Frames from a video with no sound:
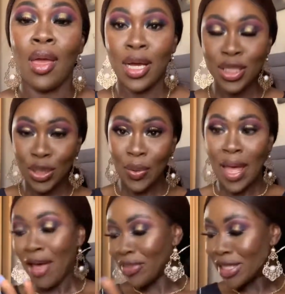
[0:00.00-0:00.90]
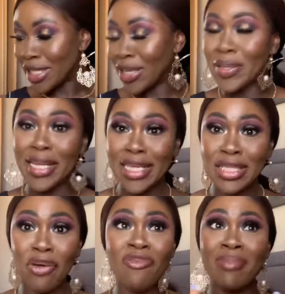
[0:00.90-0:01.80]
So I have this little list
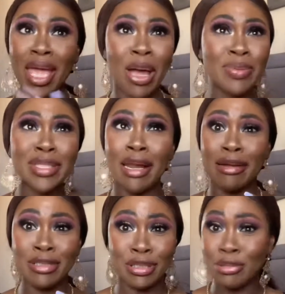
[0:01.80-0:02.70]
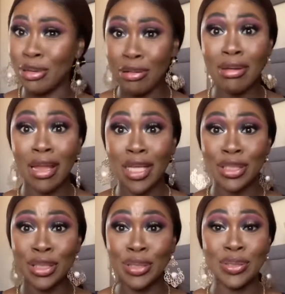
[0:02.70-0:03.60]
of makeups that I do not like
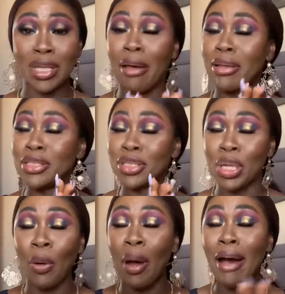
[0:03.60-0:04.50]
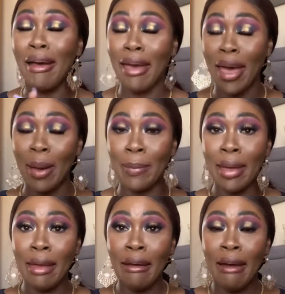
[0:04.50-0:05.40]
to use. As you know,
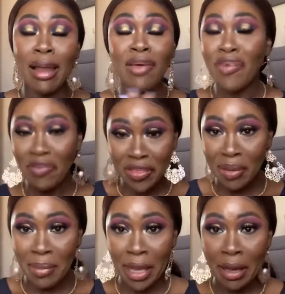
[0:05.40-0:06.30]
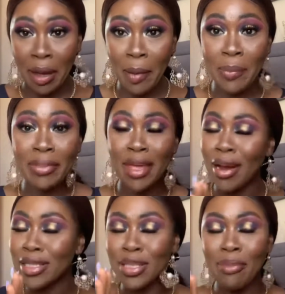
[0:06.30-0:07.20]
I love everything makeup, but there
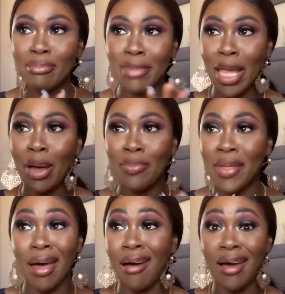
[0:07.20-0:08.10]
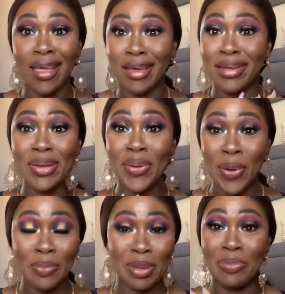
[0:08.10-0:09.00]
are some makeup that I
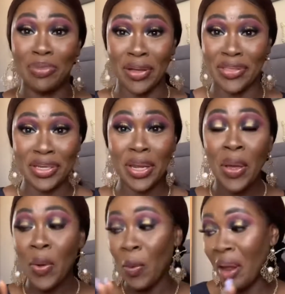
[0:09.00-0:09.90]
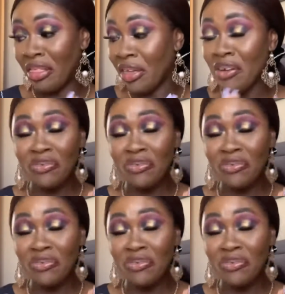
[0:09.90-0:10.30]
cannot be bothered with.